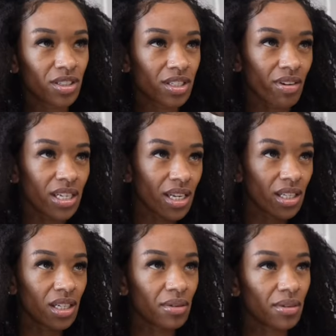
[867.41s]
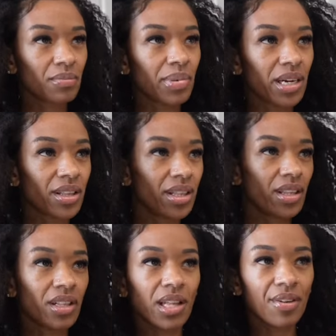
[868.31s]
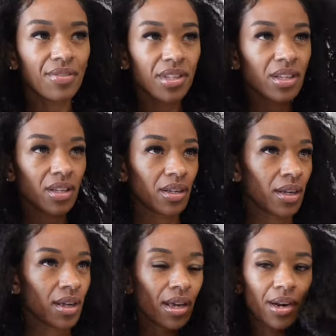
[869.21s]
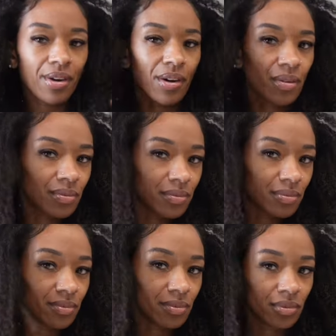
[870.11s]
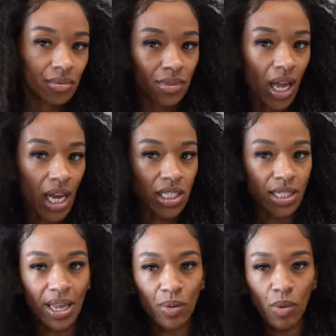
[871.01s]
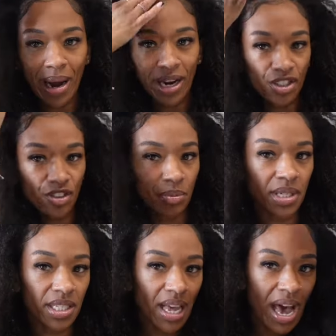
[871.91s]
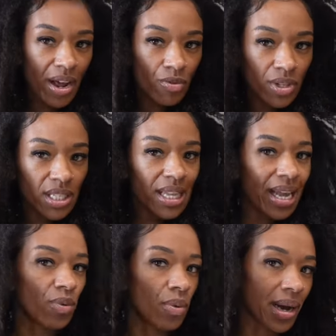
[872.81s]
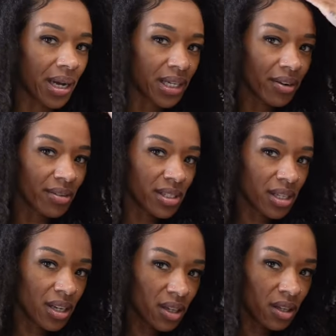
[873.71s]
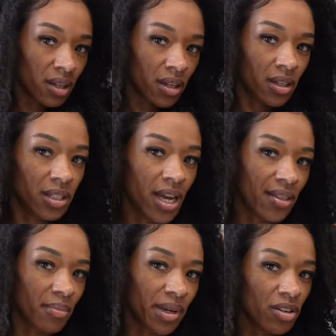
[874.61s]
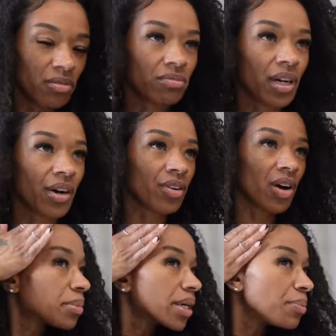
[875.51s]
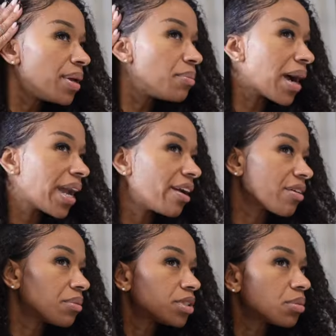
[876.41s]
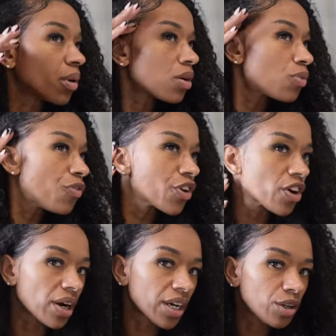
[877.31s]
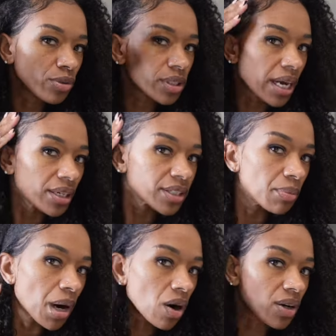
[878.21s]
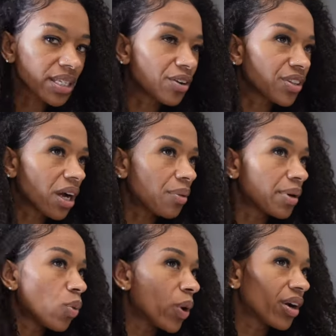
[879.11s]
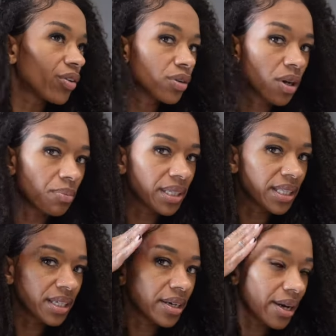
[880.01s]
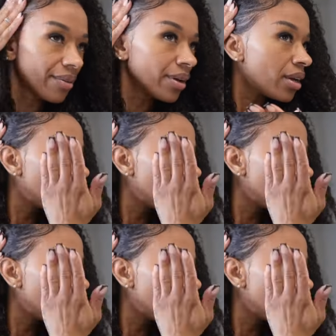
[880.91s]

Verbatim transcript: This is the right side looks better than the left. I don't know. I just like when my hair slips to the side. I don't really like when my hair is down the middle. I don't know. I'm going to pin my hair up tomorrow. We'll figure out a cute style tomorrow because I don't think I want to wear it completely down.